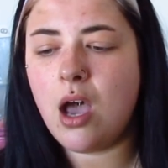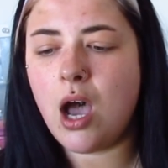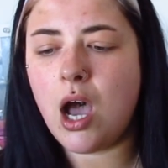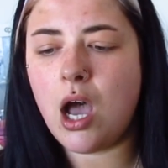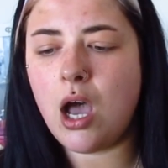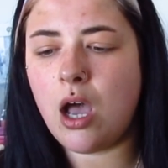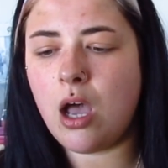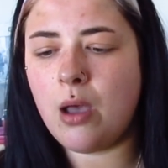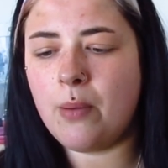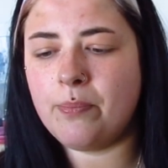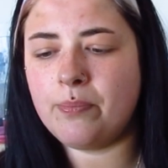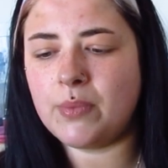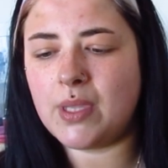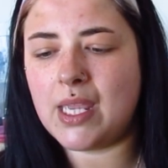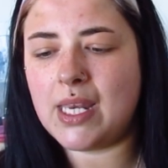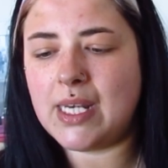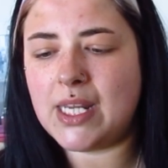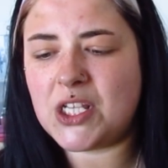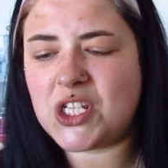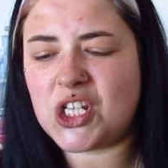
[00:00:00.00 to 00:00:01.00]

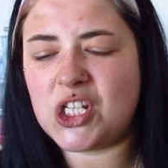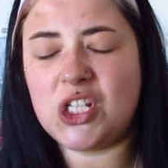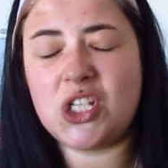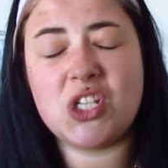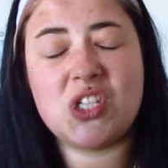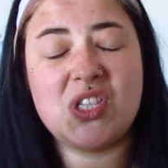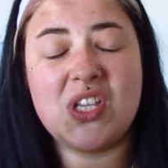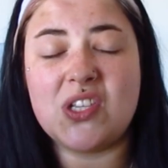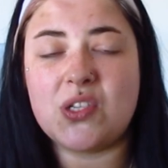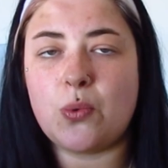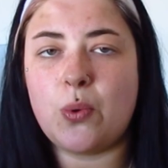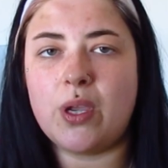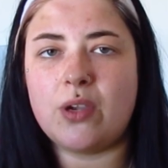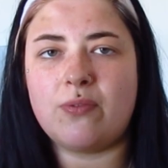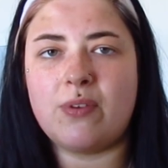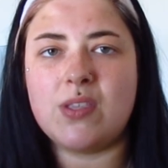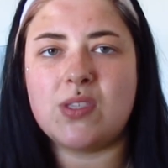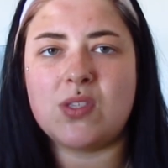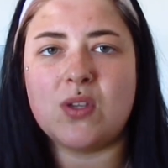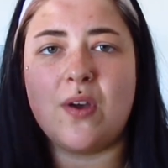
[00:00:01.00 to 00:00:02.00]
It literally just needs quick
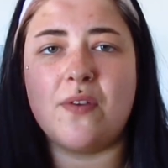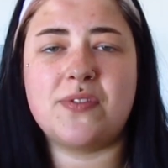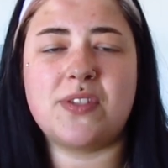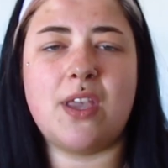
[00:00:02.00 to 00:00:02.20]
rinse off.